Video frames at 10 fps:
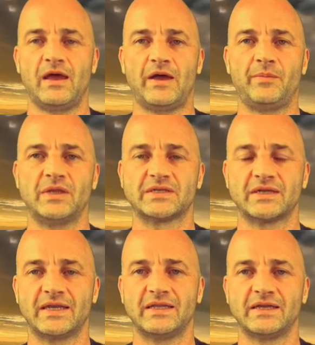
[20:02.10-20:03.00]
It's
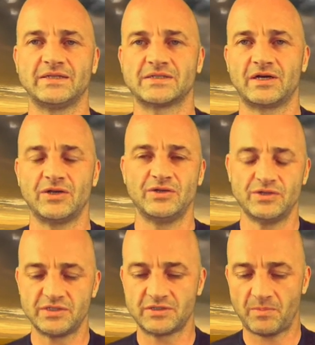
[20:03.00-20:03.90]
guidelines that are
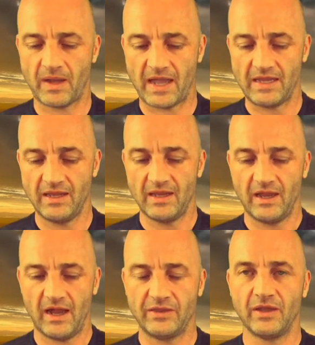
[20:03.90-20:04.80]
used by
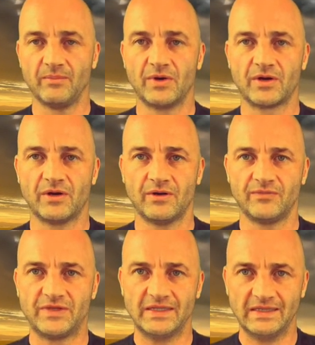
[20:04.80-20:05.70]
a number
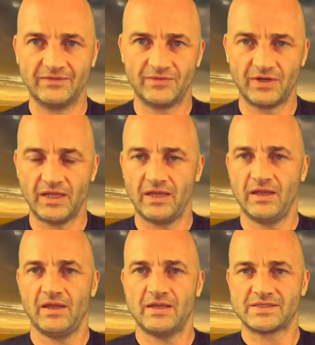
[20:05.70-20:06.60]
of delivery
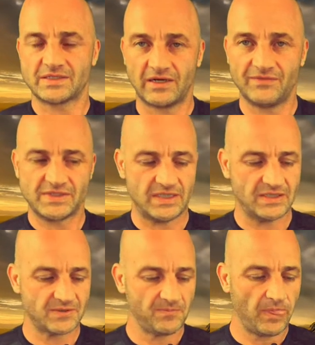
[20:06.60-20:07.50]

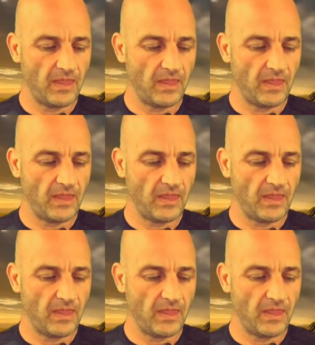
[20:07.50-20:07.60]
services.